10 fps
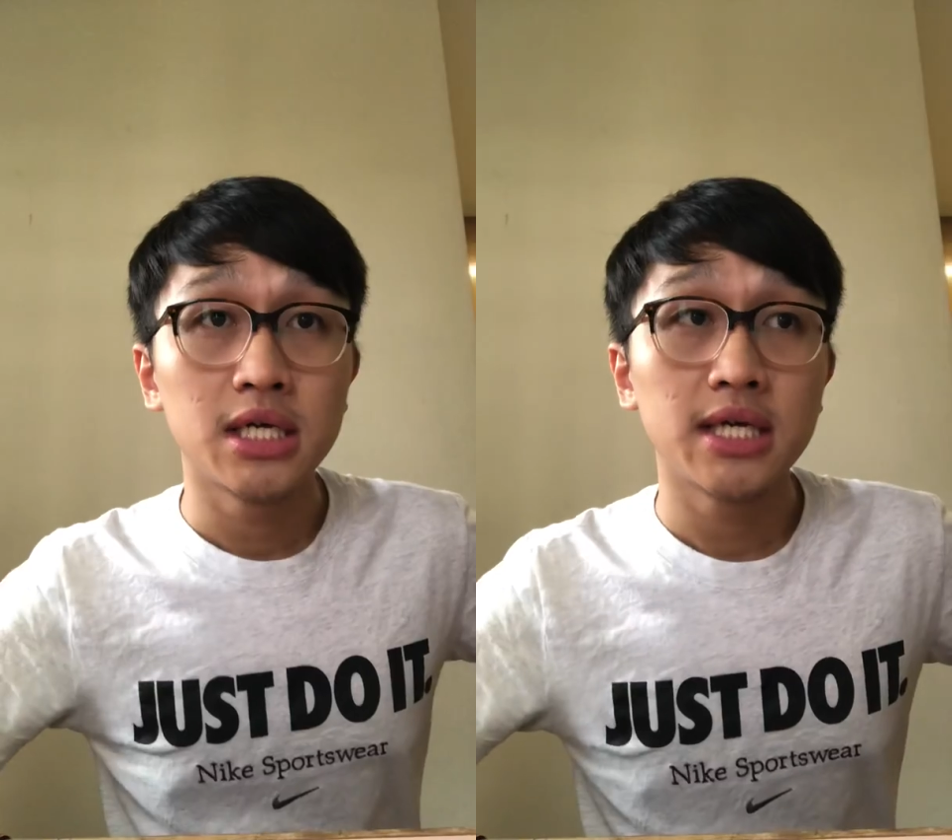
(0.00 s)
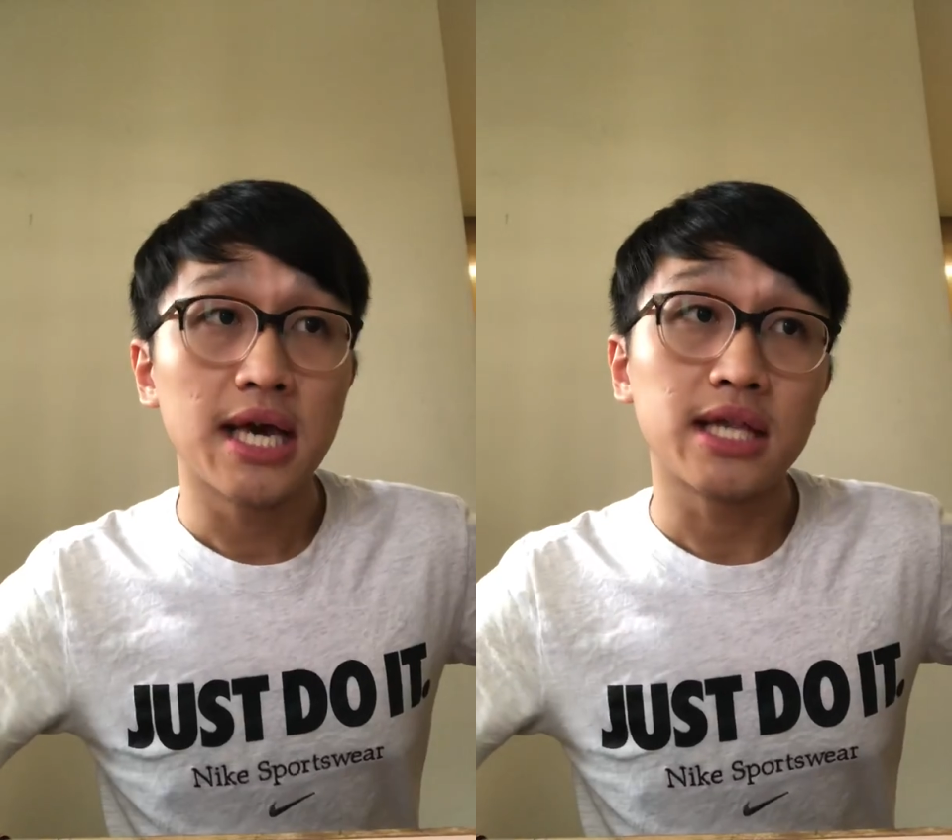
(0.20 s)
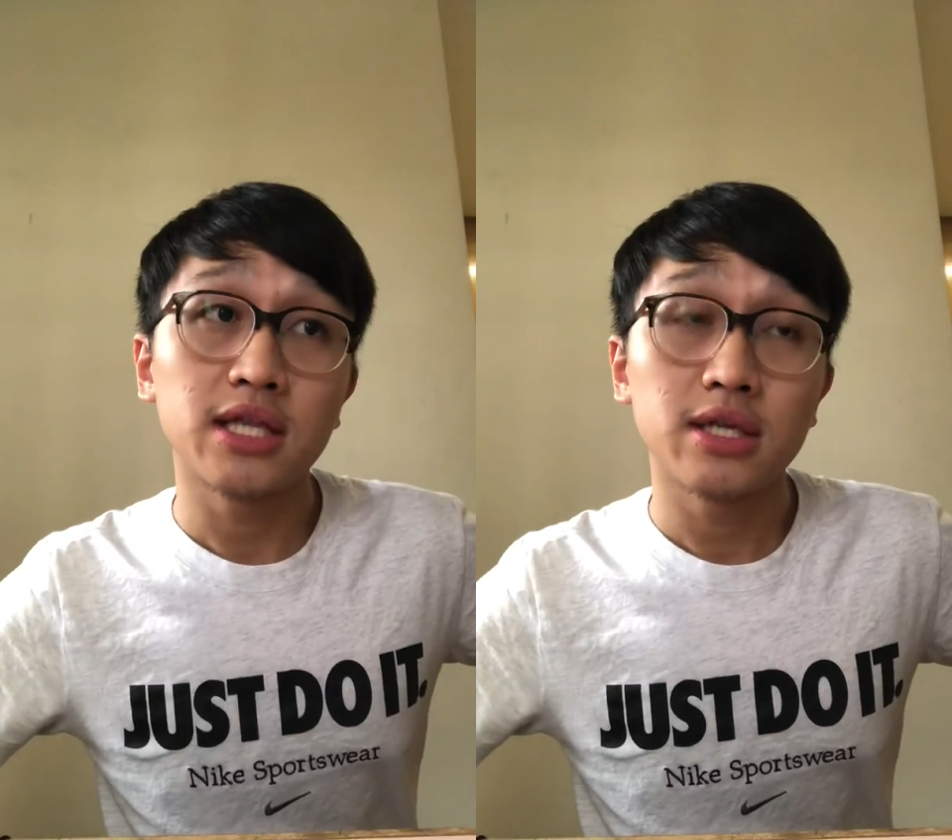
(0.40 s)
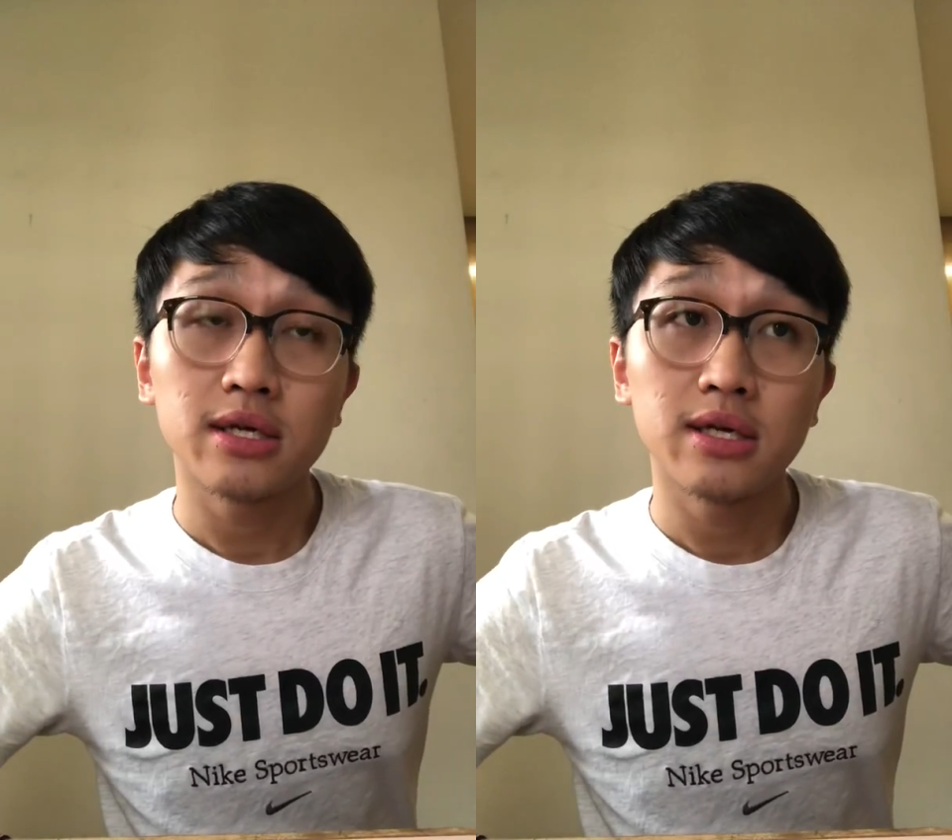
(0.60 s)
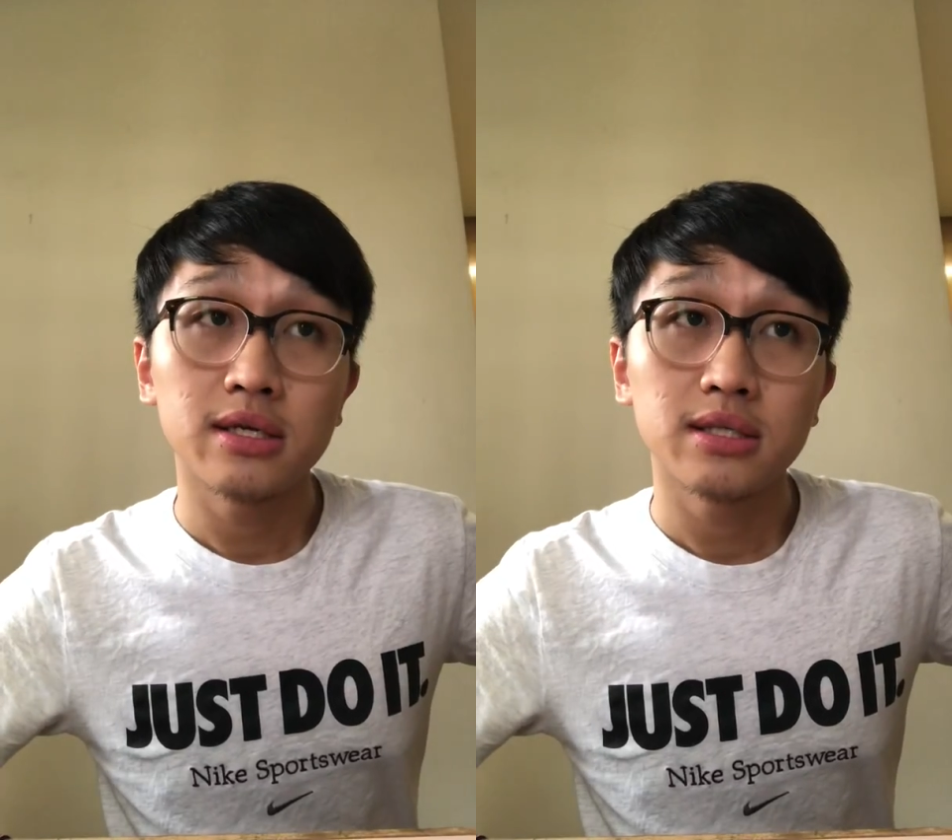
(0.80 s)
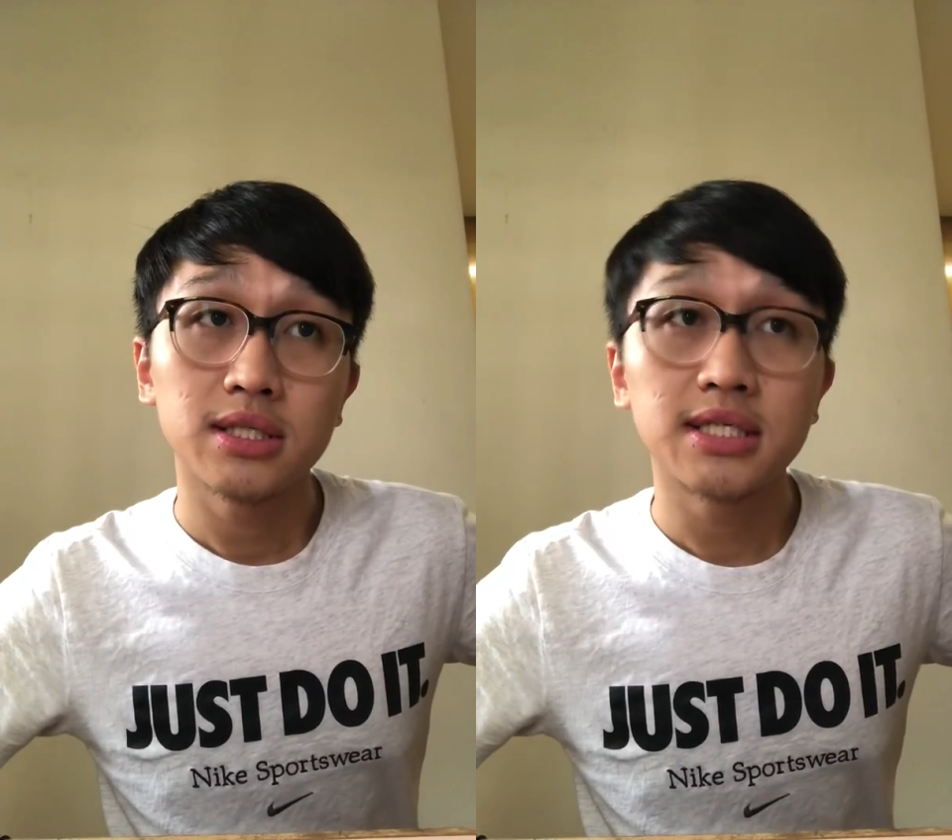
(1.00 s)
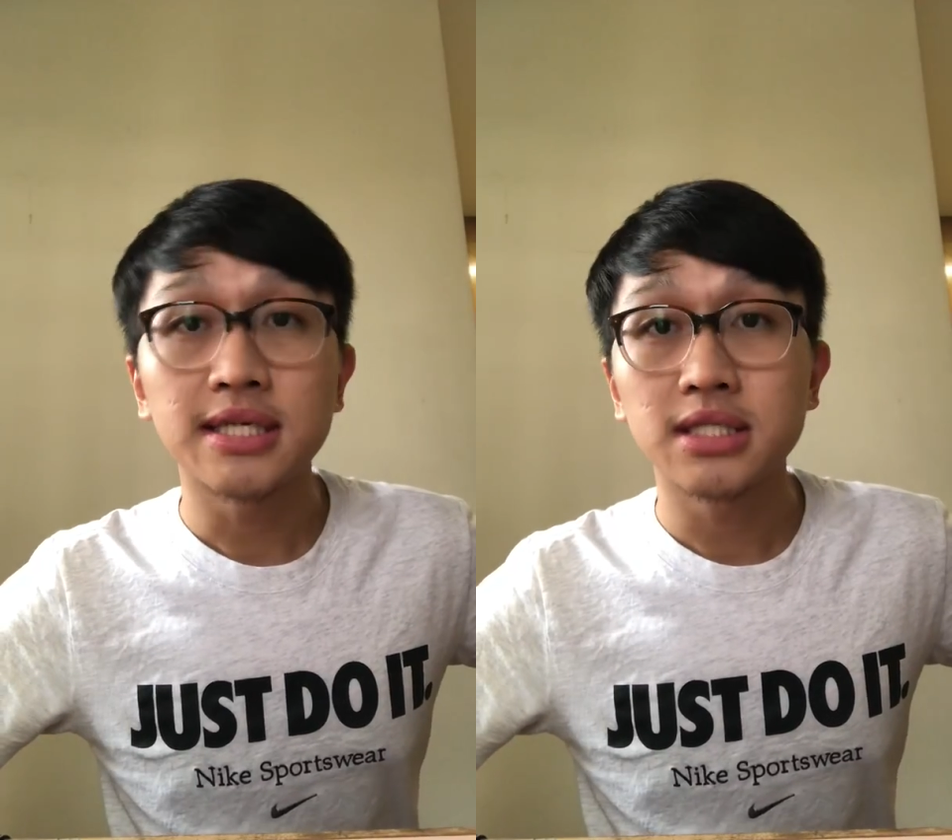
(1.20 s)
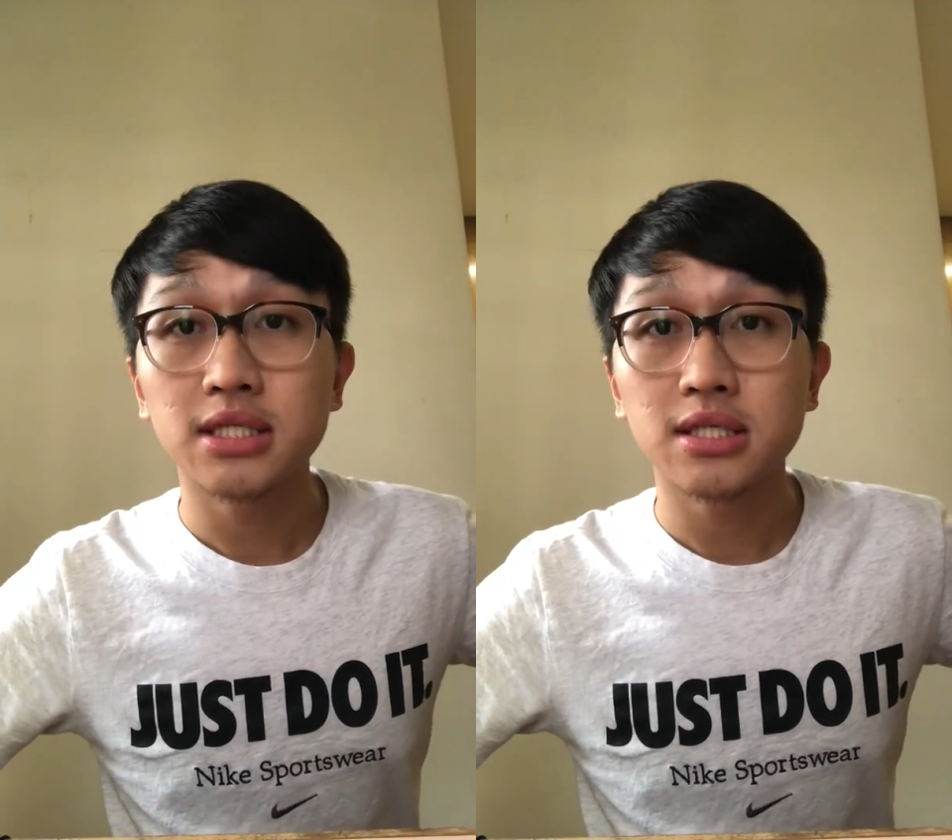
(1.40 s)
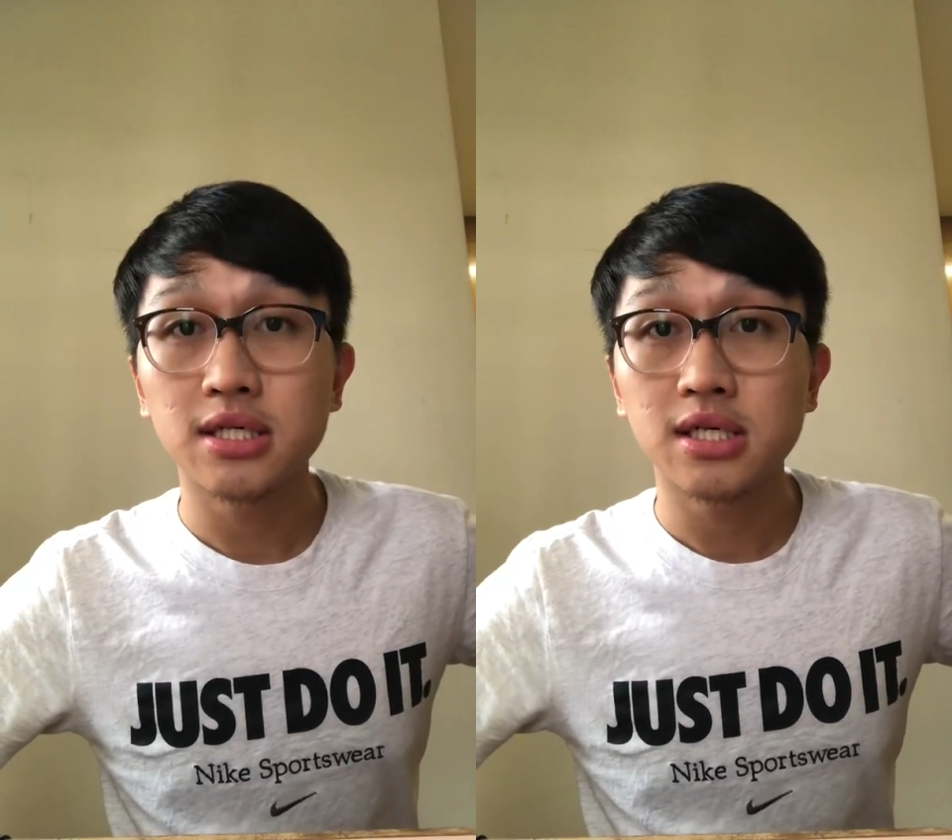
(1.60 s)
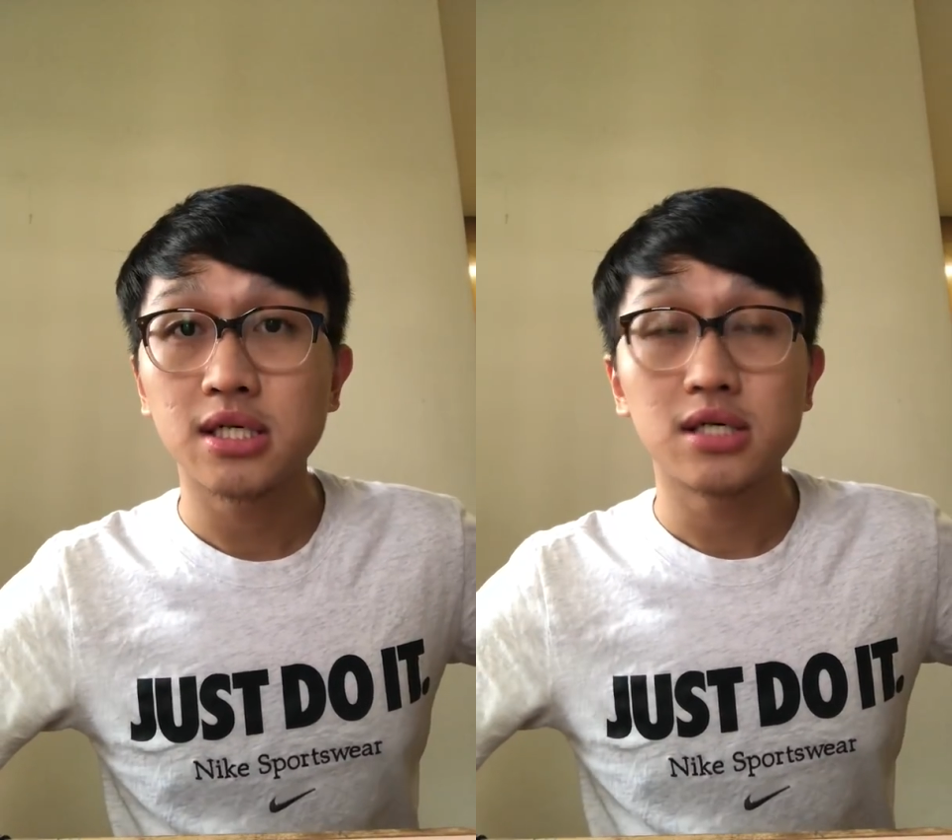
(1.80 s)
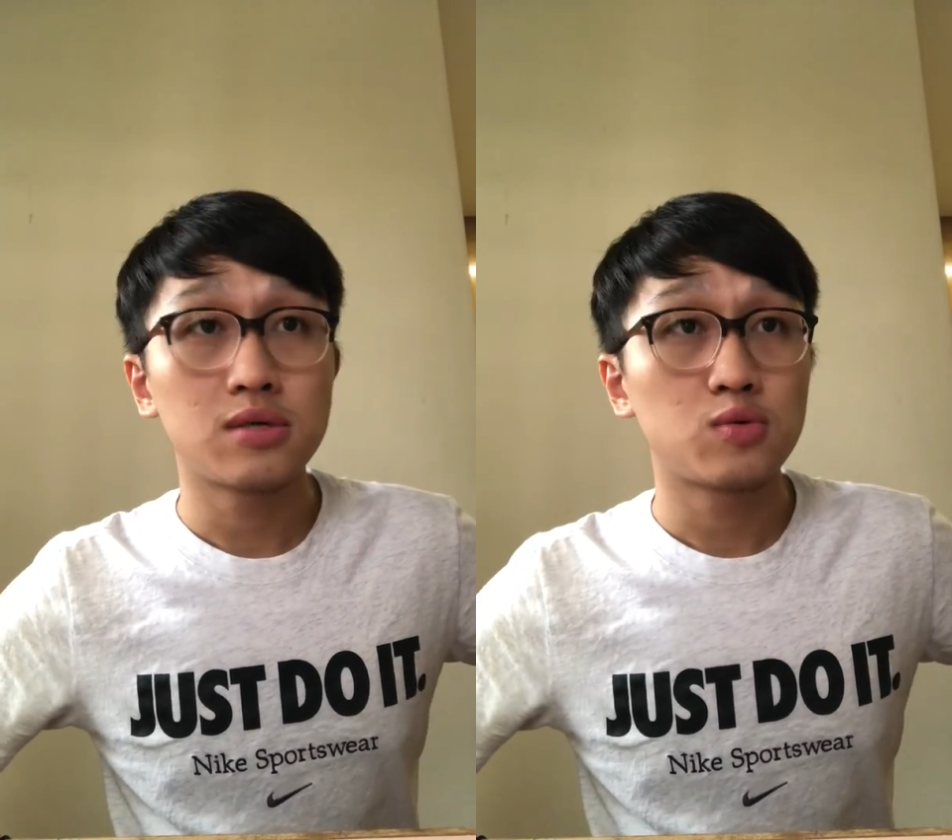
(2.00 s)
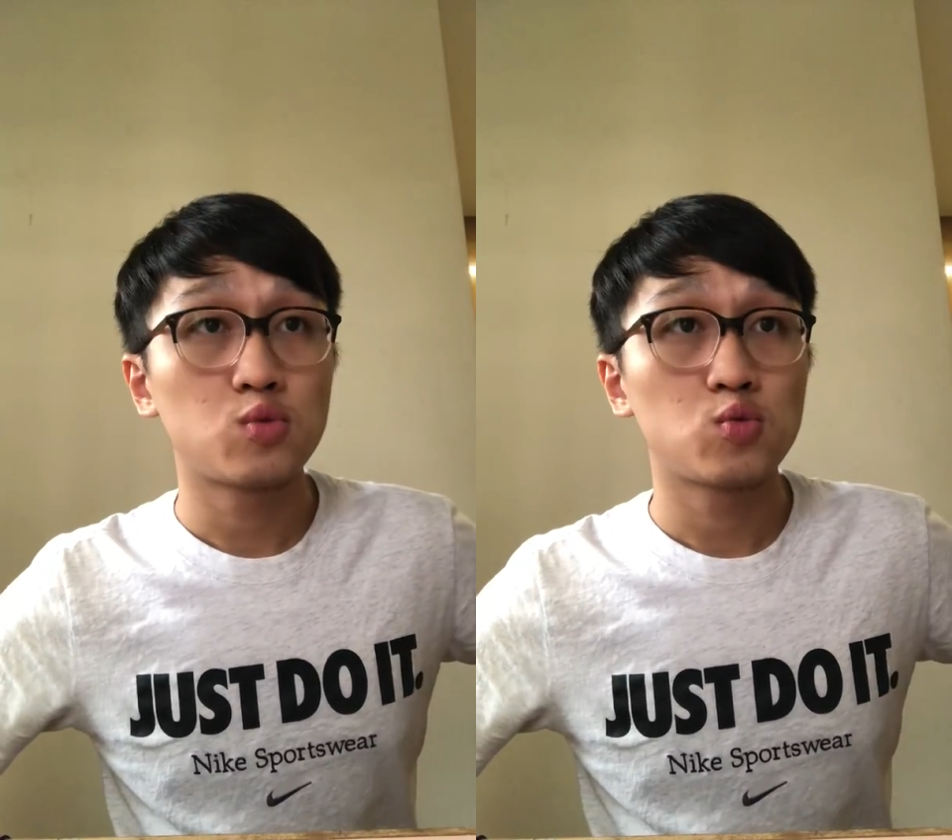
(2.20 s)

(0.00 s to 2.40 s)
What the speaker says: yeah, since the